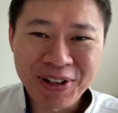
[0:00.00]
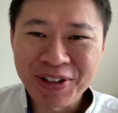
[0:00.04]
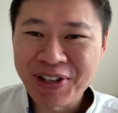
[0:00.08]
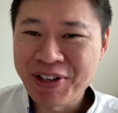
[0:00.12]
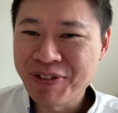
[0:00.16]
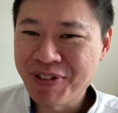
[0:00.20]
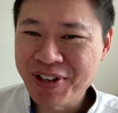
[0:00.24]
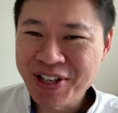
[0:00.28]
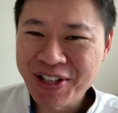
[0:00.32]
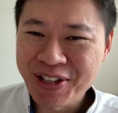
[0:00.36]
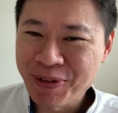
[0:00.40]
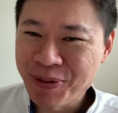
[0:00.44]

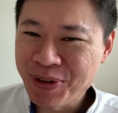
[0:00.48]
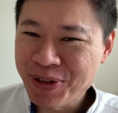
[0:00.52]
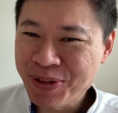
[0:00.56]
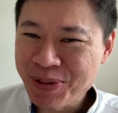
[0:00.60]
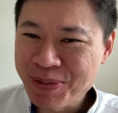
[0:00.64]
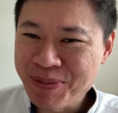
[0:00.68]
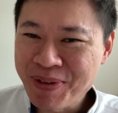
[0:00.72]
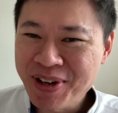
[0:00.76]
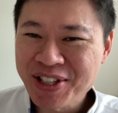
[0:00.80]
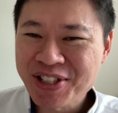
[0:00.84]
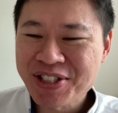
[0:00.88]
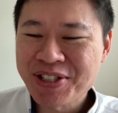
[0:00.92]
giving it away too
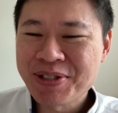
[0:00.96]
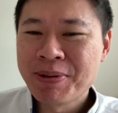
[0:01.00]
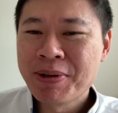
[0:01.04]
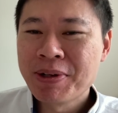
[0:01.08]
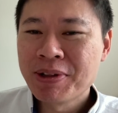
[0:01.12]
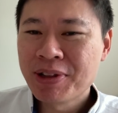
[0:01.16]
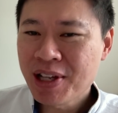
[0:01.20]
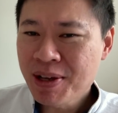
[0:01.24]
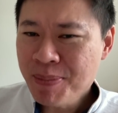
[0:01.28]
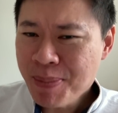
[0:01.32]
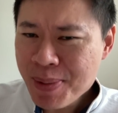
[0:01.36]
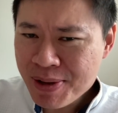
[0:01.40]
much,
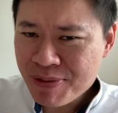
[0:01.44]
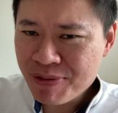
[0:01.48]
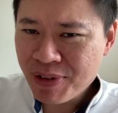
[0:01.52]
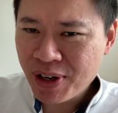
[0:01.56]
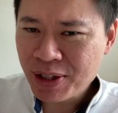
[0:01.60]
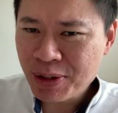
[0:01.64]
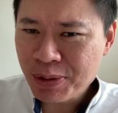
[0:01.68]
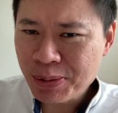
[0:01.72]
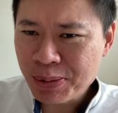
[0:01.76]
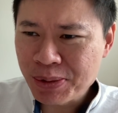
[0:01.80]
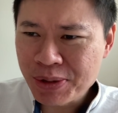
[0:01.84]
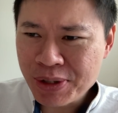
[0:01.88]
let me
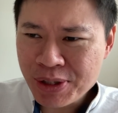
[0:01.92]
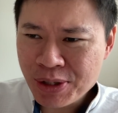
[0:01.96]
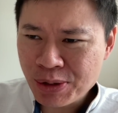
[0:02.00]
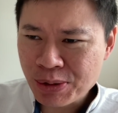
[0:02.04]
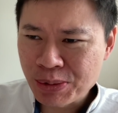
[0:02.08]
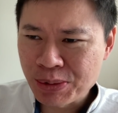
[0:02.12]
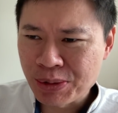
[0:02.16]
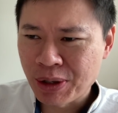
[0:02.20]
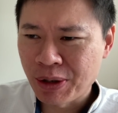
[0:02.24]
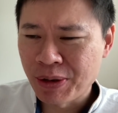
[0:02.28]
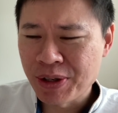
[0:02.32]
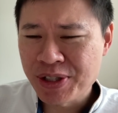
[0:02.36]
invite you to this
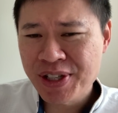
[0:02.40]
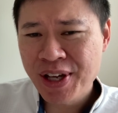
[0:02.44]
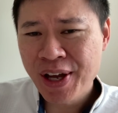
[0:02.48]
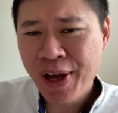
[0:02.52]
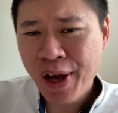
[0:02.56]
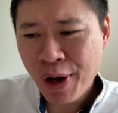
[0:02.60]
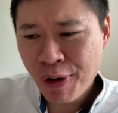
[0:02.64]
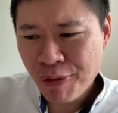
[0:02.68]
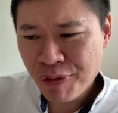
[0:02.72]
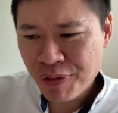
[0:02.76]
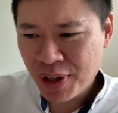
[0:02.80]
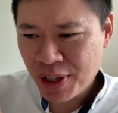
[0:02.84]
tutorial. It's a
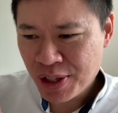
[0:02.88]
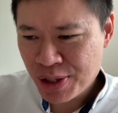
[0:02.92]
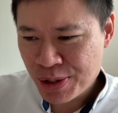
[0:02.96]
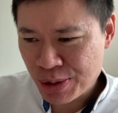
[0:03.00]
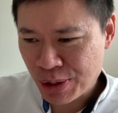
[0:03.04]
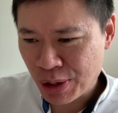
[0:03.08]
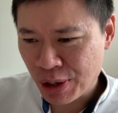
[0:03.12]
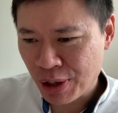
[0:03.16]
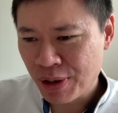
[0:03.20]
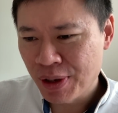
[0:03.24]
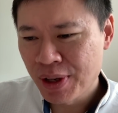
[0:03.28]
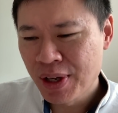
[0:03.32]
healthcare
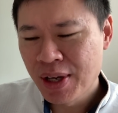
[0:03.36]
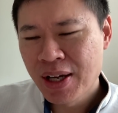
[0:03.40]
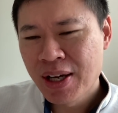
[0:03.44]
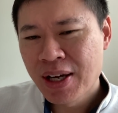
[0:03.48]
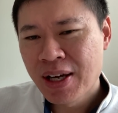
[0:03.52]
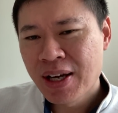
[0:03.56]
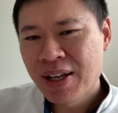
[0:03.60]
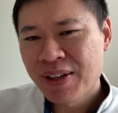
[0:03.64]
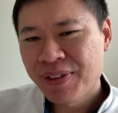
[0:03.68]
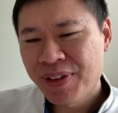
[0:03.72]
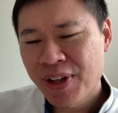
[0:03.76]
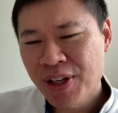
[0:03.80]
stock
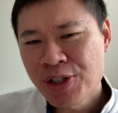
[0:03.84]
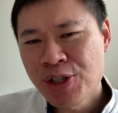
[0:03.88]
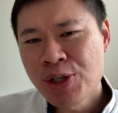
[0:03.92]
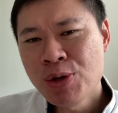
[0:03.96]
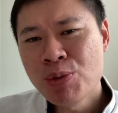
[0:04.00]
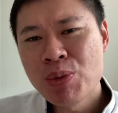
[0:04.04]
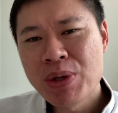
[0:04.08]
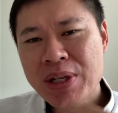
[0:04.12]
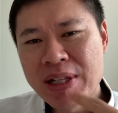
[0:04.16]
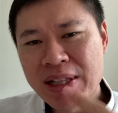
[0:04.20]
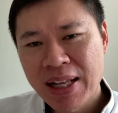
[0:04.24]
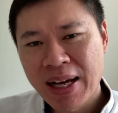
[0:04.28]
that
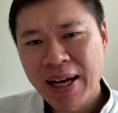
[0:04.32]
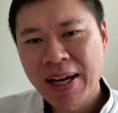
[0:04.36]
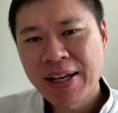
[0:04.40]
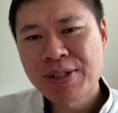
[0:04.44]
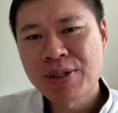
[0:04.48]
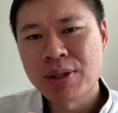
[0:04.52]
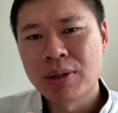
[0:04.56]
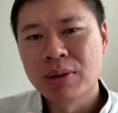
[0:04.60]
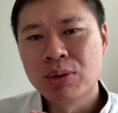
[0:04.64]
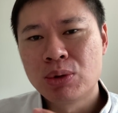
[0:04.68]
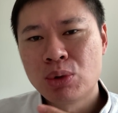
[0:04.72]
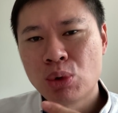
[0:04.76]
actually relies
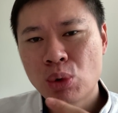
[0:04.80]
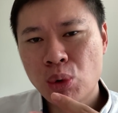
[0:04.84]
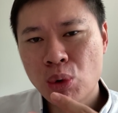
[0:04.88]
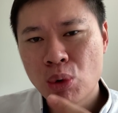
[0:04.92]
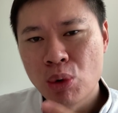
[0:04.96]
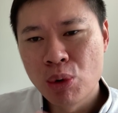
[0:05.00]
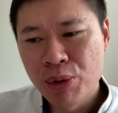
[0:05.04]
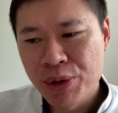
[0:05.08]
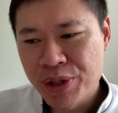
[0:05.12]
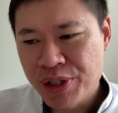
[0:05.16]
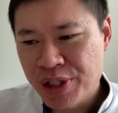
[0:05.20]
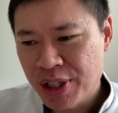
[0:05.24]
on
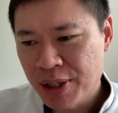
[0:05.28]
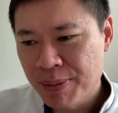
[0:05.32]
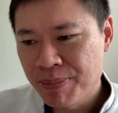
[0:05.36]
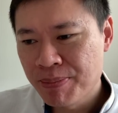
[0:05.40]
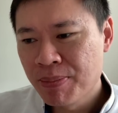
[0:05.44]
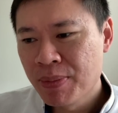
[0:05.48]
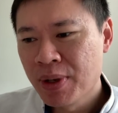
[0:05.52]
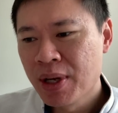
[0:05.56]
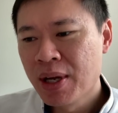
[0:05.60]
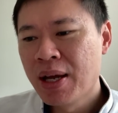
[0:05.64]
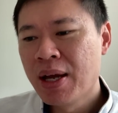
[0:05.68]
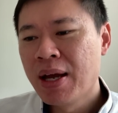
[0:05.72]
tourism
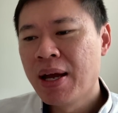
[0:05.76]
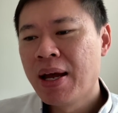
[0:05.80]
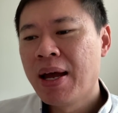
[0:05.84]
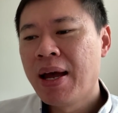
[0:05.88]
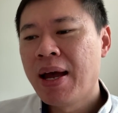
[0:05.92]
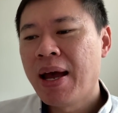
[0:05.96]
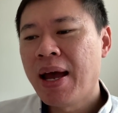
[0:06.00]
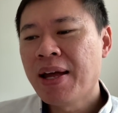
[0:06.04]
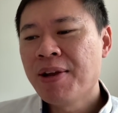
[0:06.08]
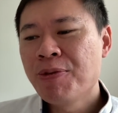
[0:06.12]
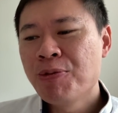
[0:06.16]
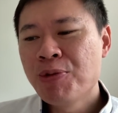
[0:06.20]

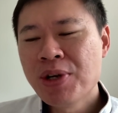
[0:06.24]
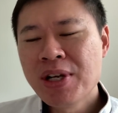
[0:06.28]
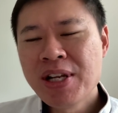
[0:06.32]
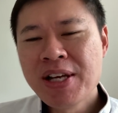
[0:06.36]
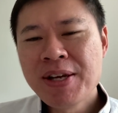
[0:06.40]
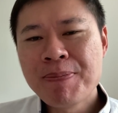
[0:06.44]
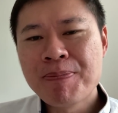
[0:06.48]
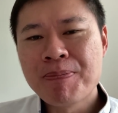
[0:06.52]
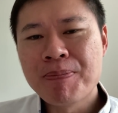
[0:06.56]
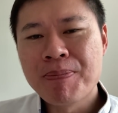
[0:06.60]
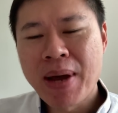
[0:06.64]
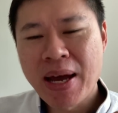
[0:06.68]
and really
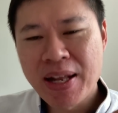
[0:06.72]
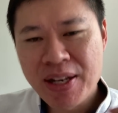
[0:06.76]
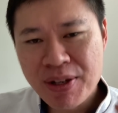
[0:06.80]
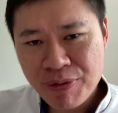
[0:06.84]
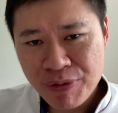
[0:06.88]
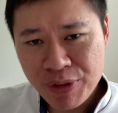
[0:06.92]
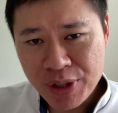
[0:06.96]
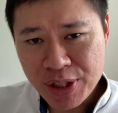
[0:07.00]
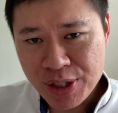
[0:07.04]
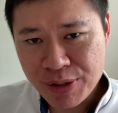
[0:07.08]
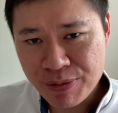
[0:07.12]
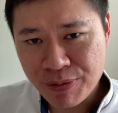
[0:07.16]

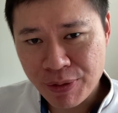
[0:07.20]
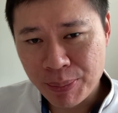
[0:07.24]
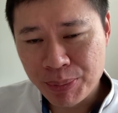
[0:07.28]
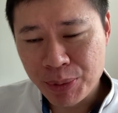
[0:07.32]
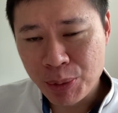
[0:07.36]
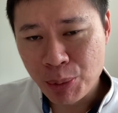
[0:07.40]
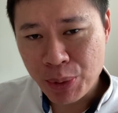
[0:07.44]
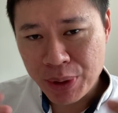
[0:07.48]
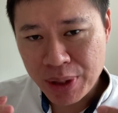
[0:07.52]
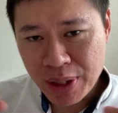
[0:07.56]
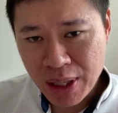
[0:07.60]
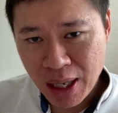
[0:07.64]
benefits from the
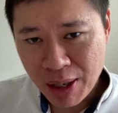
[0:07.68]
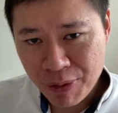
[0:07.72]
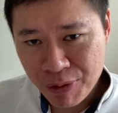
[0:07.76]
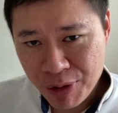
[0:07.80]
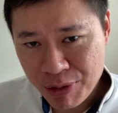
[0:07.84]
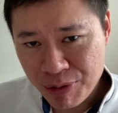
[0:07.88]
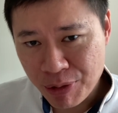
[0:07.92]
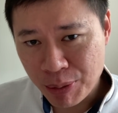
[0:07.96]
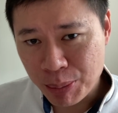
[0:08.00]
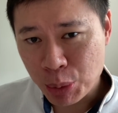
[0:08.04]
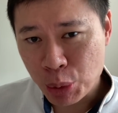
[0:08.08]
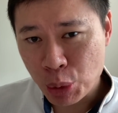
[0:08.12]
recovery
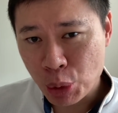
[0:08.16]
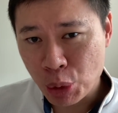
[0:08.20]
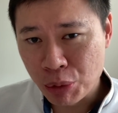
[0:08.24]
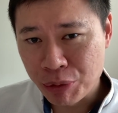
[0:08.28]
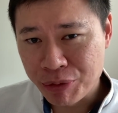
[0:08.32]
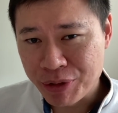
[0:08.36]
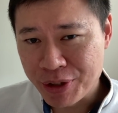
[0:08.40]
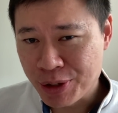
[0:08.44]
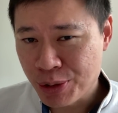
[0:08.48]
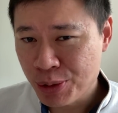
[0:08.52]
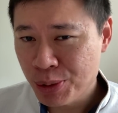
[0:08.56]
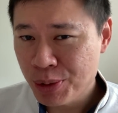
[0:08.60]
from
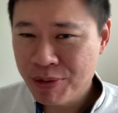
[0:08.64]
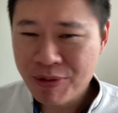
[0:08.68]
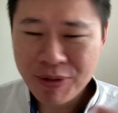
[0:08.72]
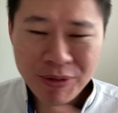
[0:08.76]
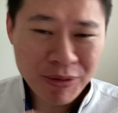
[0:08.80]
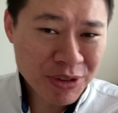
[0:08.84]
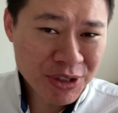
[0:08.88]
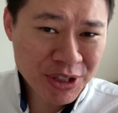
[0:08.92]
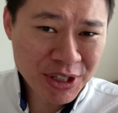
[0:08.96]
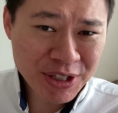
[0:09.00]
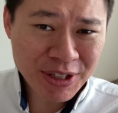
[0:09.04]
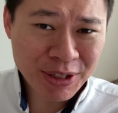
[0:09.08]
COVID. So if you
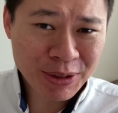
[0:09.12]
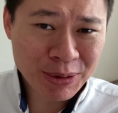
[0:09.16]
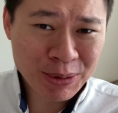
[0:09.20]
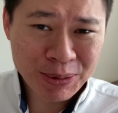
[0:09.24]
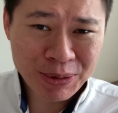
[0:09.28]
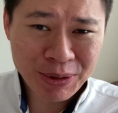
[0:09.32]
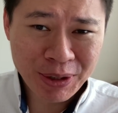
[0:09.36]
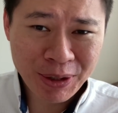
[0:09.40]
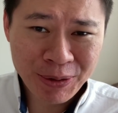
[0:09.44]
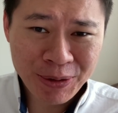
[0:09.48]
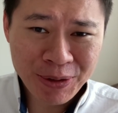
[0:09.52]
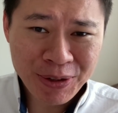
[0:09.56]
haven't seen that
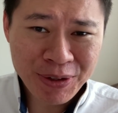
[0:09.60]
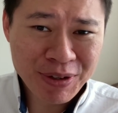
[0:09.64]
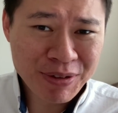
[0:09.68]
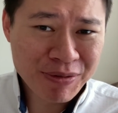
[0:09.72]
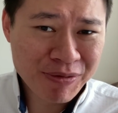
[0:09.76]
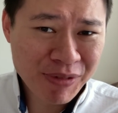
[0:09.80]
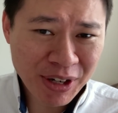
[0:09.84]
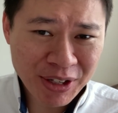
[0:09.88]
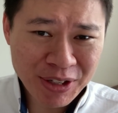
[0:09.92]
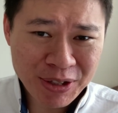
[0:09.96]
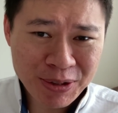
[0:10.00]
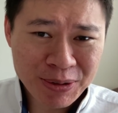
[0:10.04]
tutorial,
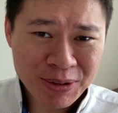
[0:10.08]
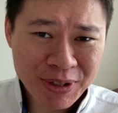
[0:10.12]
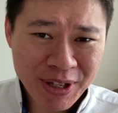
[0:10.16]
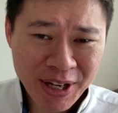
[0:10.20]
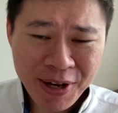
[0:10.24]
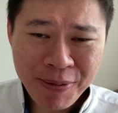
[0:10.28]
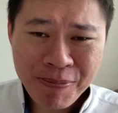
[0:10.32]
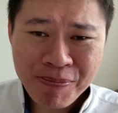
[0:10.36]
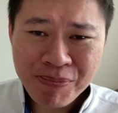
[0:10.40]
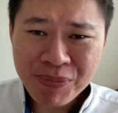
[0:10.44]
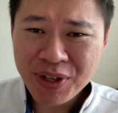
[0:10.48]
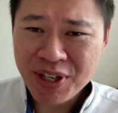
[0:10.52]
inviting you
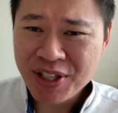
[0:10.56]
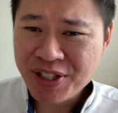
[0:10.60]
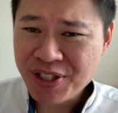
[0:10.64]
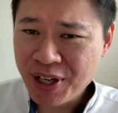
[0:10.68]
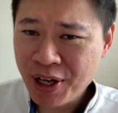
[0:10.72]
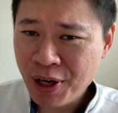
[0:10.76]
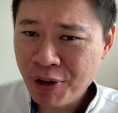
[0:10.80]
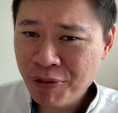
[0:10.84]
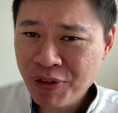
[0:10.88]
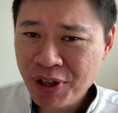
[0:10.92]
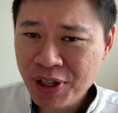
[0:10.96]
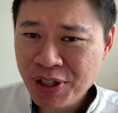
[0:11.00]
there. It's a
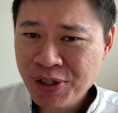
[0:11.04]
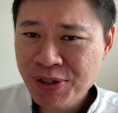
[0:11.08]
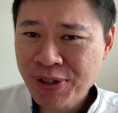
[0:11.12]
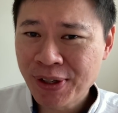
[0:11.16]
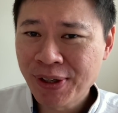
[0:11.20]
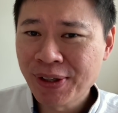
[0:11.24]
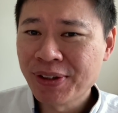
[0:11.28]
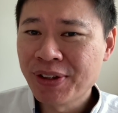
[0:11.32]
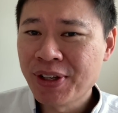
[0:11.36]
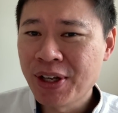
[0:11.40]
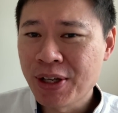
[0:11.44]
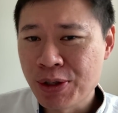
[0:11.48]
healthcare
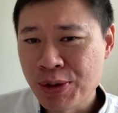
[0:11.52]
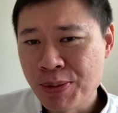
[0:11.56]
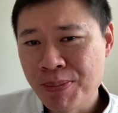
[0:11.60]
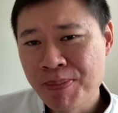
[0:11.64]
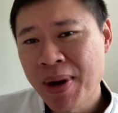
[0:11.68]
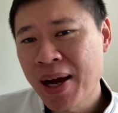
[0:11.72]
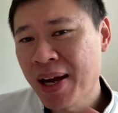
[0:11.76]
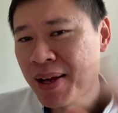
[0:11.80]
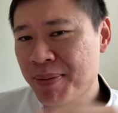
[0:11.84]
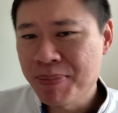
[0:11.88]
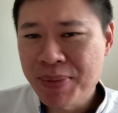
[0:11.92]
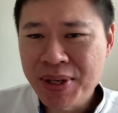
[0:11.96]
stock that you
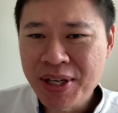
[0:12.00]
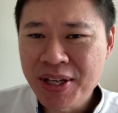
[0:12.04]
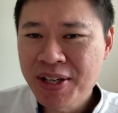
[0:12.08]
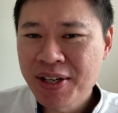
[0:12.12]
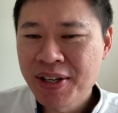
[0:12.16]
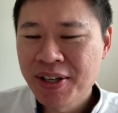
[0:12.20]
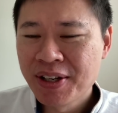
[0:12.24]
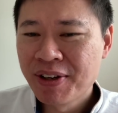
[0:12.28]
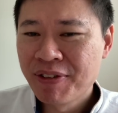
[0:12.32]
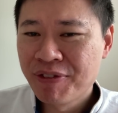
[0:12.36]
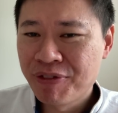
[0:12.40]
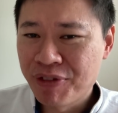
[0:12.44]
might be
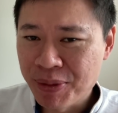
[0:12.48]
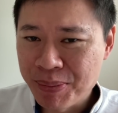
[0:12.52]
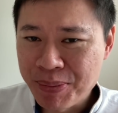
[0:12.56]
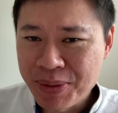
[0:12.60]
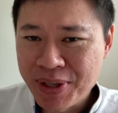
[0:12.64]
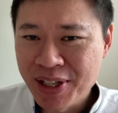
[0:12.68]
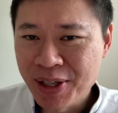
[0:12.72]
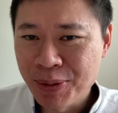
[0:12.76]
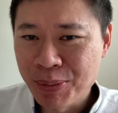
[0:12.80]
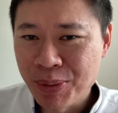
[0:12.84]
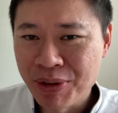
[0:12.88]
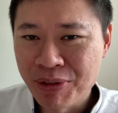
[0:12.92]

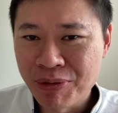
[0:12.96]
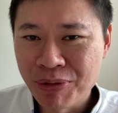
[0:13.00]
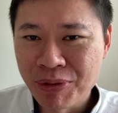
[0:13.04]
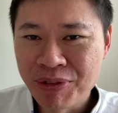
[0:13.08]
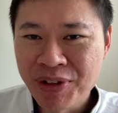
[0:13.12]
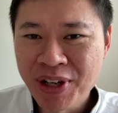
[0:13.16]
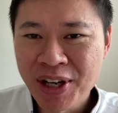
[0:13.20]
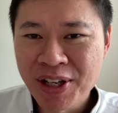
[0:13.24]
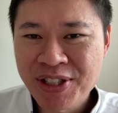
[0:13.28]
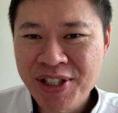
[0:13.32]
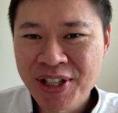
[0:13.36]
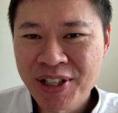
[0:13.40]
familiar with. With
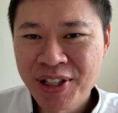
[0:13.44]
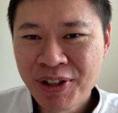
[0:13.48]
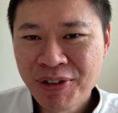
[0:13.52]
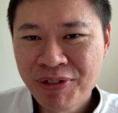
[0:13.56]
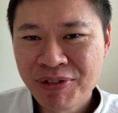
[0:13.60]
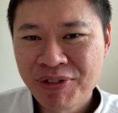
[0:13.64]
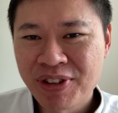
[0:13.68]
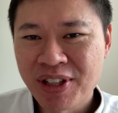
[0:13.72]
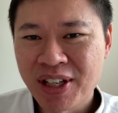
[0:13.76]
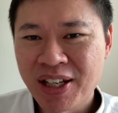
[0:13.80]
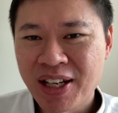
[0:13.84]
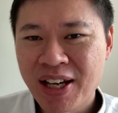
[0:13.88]
that, I'll sign
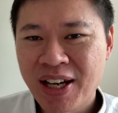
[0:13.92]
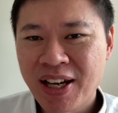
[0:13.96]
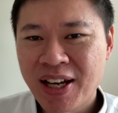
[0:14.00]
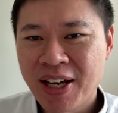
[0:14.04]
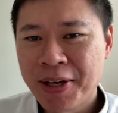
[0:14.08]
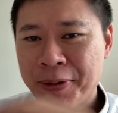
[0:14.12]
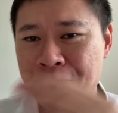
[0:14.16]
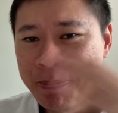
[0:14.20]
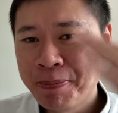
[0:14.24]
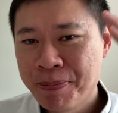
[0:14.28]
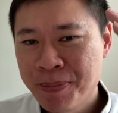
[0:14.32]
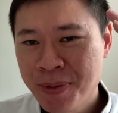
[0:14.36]
off. Take care
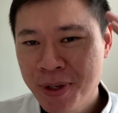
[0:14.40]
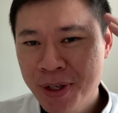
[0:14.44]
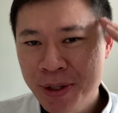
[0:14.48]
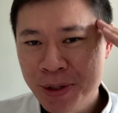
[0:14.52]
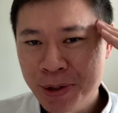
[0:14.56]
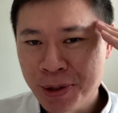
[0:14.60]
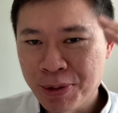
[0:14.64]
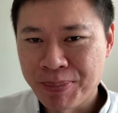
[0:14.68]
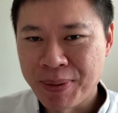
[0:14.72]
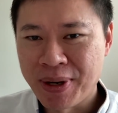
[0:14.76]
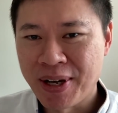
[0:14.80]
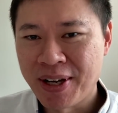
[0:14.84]
and
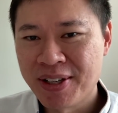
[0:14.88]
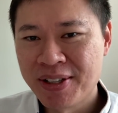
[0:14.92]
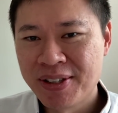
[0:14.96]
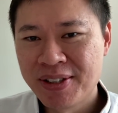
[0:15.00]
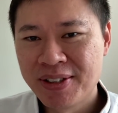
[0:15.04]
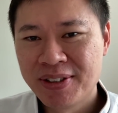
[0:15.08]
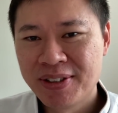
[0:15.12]
goodbye.